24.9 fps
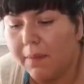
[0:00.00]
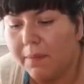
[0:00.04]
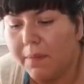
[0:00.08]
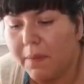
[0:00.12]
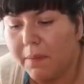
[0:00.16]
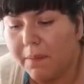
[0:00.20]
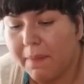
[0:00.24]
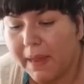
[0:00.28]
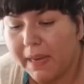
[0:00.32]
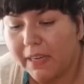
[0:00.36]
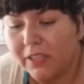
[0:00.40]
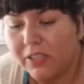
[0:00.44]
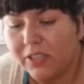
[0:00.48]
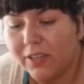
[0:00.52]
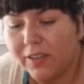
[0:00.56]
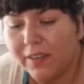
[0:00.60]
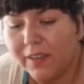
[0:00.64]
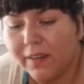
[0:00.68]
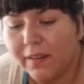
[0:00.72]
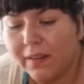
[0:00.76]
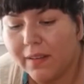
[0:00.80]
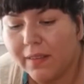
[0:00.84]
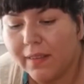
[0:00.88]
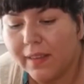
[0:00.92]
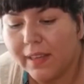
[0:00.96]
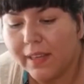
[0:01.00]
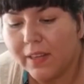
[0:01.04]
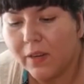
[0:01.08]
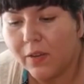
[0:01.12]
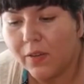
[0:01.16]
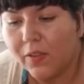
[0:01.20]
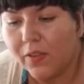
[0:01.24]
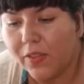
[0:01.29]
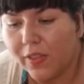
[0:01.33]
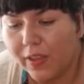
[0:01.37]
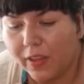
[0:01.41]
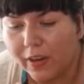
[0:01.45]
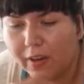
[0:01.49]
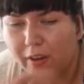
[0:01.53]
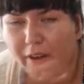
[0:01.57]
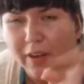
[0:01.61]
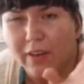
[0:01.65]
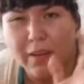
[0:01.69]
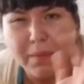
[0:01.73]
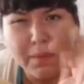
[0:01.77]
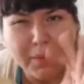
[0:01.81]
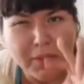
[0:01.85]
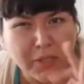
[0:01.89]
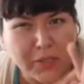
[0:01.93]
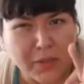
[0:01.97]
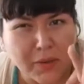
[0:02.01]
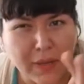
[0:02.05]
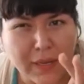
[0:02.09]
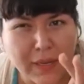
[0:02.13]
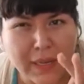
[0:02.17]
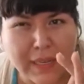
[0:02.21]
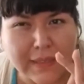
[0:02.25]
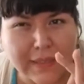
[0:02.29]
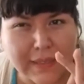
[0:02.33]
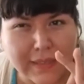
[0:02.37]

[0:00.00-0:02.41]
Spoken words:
Make sure they're a little thicker. Let me show you guys the